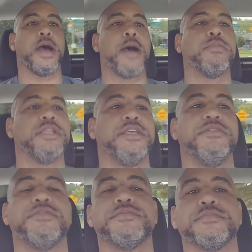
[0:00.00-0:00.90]
I
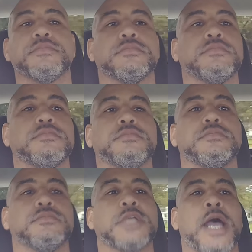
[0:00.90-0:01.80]
believe,
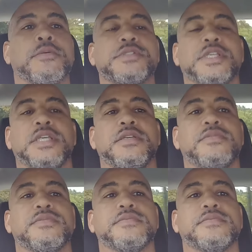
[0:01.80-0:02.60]
I receive,